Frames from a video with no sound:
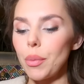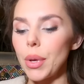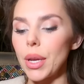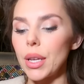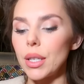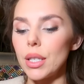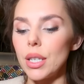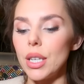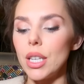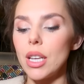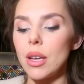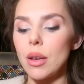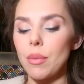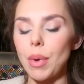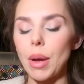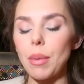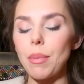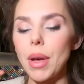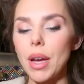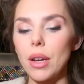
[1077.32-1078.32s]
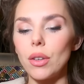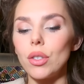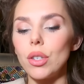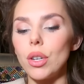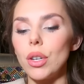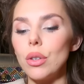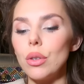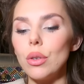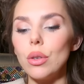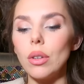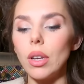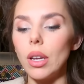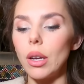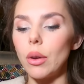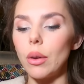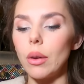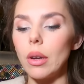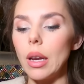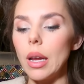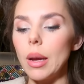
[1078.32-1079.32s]
Pixie by Petra Nude
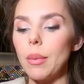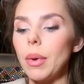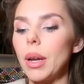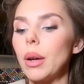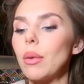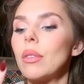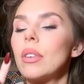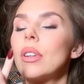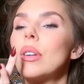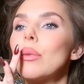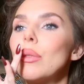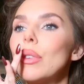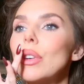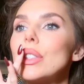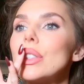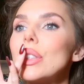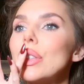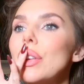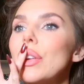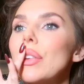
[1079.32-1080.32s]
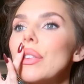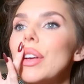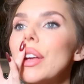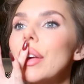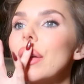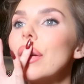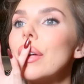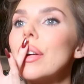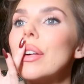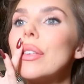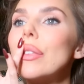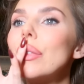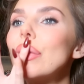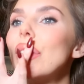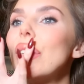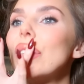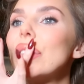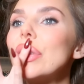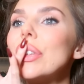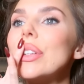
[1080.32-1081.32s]
Liquid Lip. Like, what's new here?
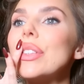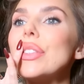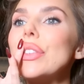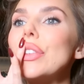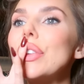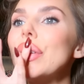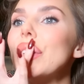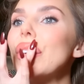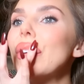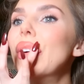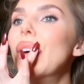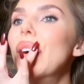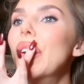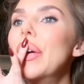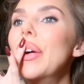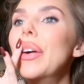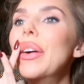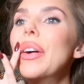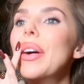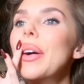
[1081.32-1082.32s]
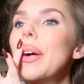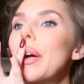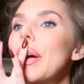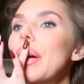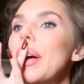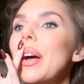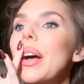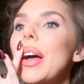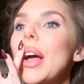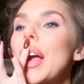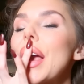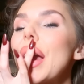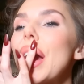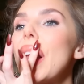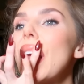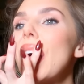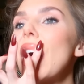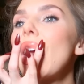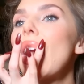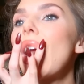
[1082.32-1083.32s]
What is new?
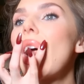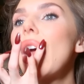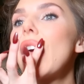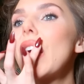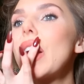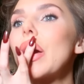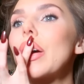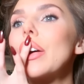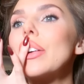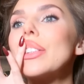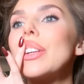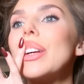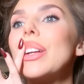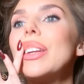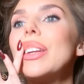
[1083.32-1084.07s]
Again, I like it because I